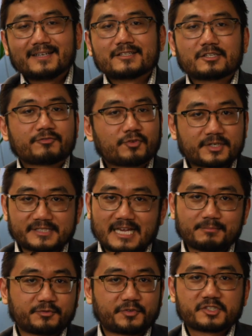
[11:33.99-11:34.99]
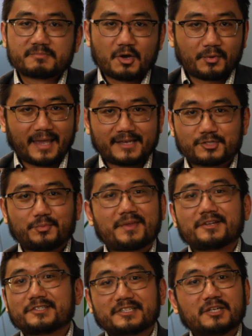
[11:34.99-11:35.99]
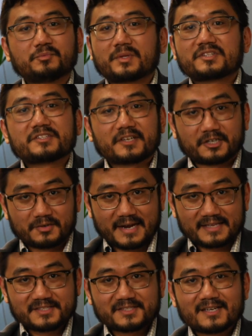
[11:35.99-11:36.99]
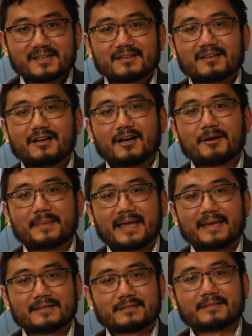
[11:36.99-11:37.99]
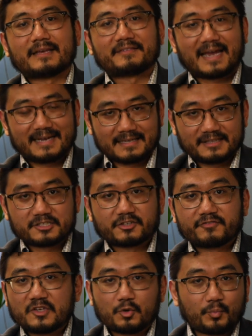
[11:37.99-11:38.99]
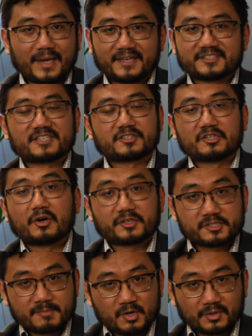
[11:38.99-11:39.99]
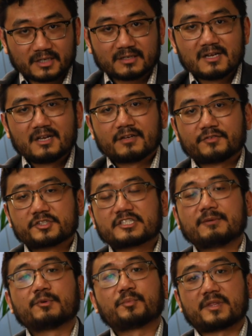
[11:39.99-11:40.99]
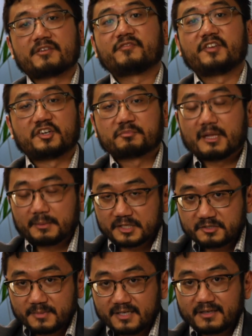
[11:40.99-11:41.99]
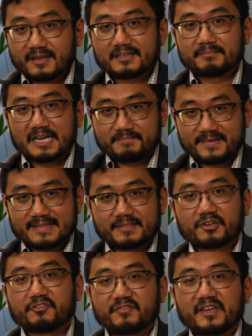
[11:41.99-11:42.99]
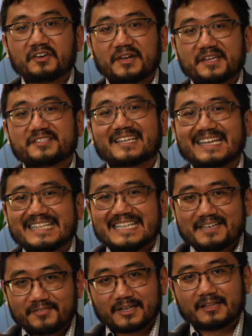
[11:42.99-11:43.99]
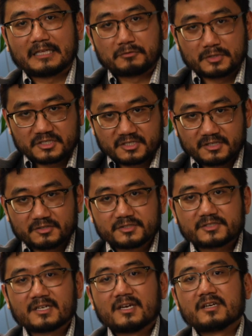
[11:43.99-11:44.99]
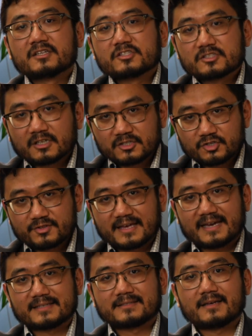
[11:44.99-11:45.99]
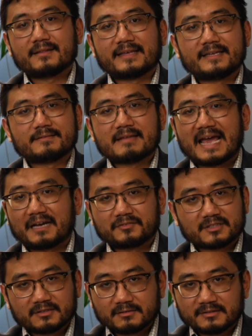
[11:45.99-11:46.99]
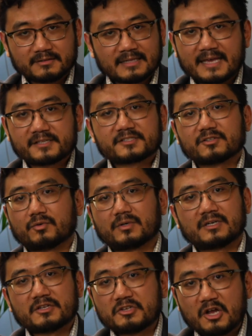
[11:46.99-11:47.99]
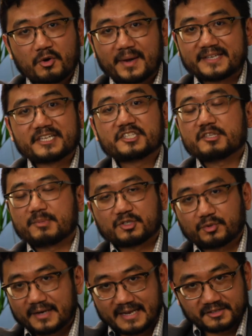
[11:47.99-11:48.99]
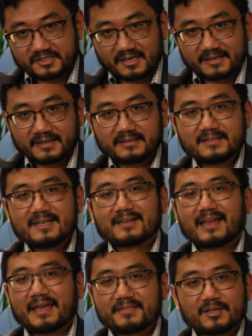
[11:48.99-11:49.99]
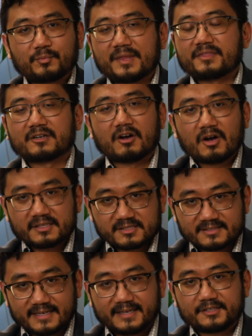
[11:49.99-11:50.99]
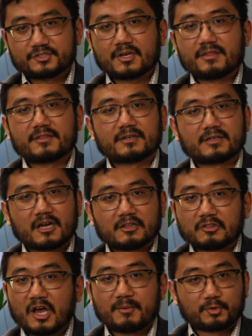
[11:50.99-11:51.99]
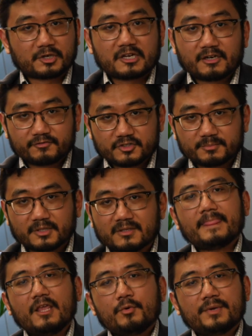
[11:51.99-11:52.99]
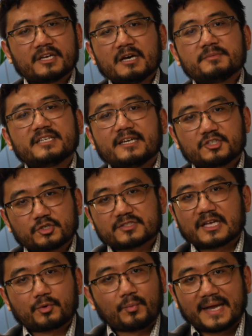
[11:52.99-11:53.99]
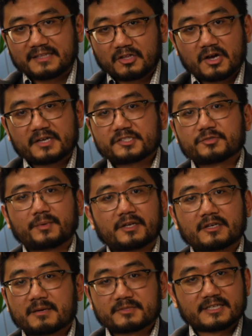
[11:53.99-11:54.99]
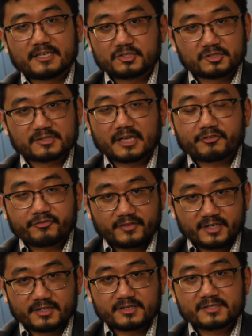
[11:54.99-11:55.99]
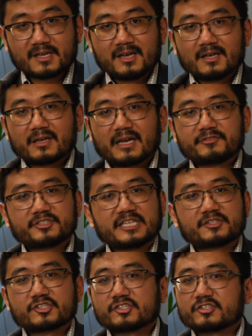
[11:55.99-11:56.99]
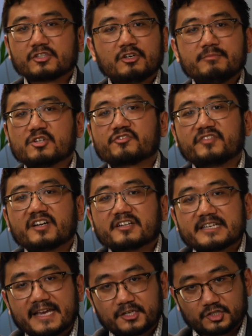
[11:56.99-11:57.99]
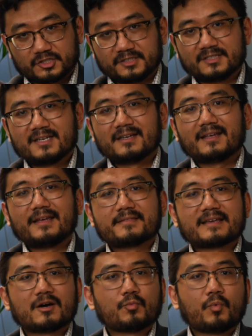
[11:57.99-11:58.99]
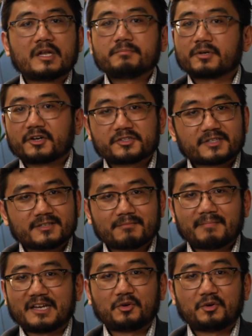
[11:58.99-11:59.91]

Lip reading: So, for example, for smoking, it's when they're done with cigarettes and they've had at least a few weeks as a non-smoker. For someone with a fear of public speaking, it might be that their fear is significantly reduced such that they have less or no anticipatory anxiety, and then when they're on stage, they're a lot more comfortable. When it comes to issues like weight loss, when it comes to issues like fears, I've seen so much variation in that one person might